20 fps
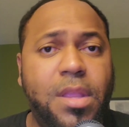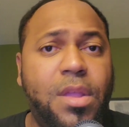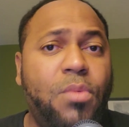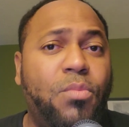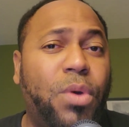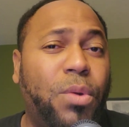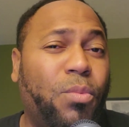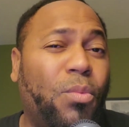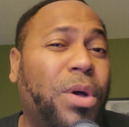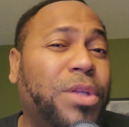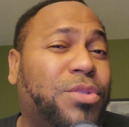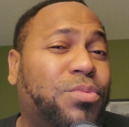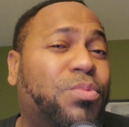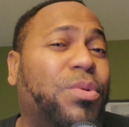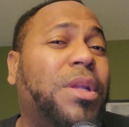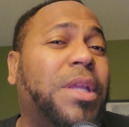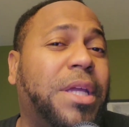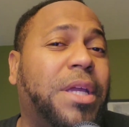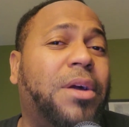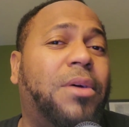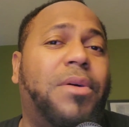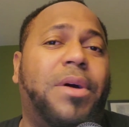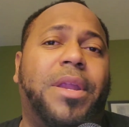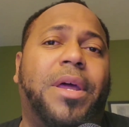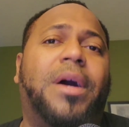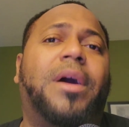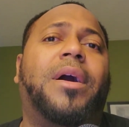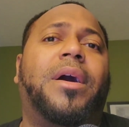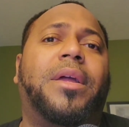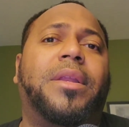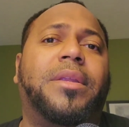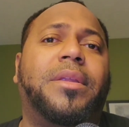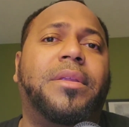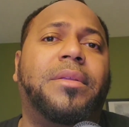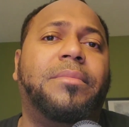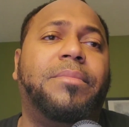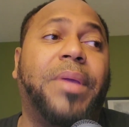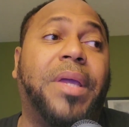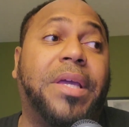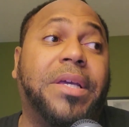with what's really going on,
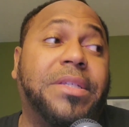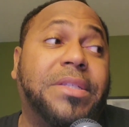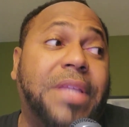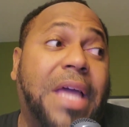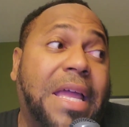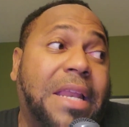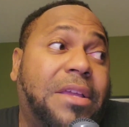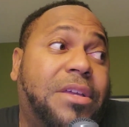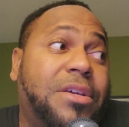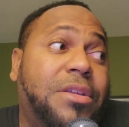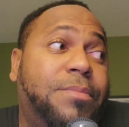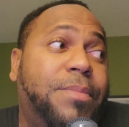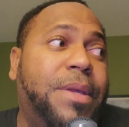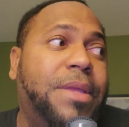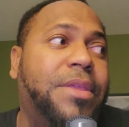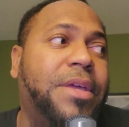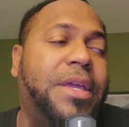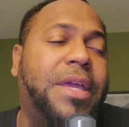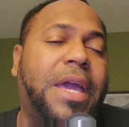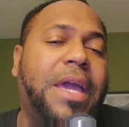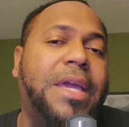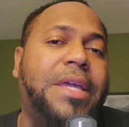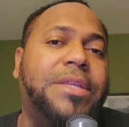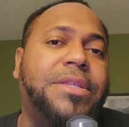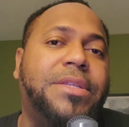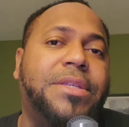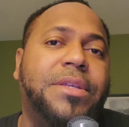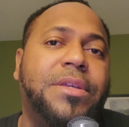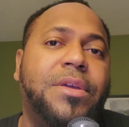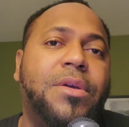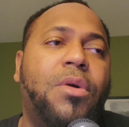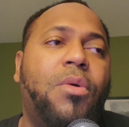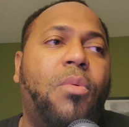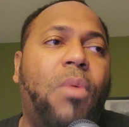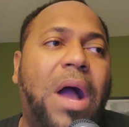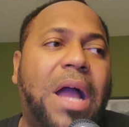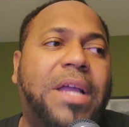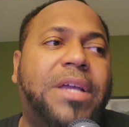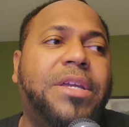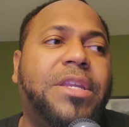because that could be the case.
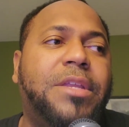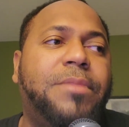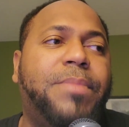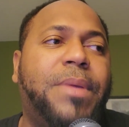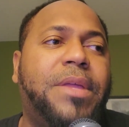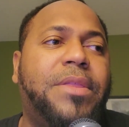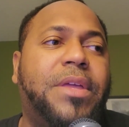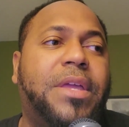Why could it be